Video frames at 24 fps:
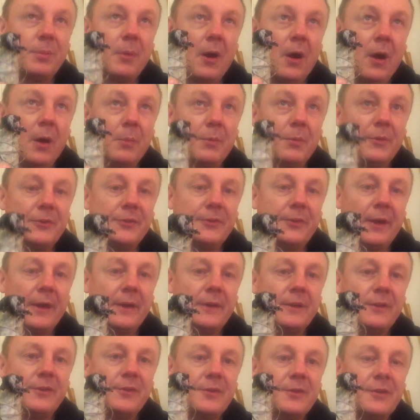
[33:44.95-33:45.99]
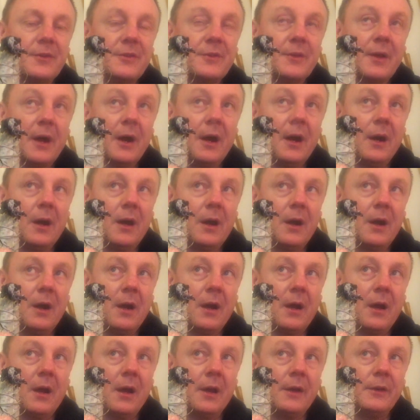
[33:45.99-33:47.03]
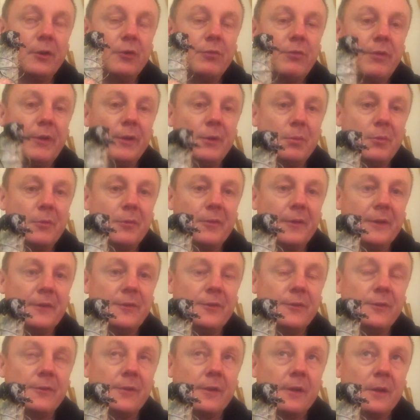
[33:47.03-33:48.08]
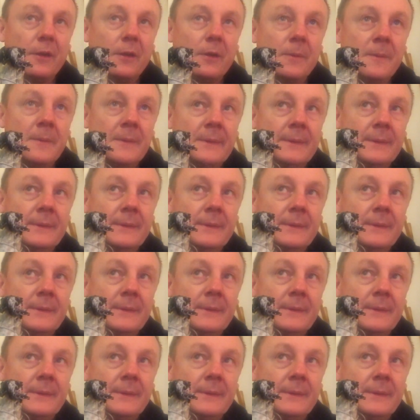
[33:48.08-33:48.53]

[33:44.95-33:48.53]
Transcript: But I would say this is an incredible thing to do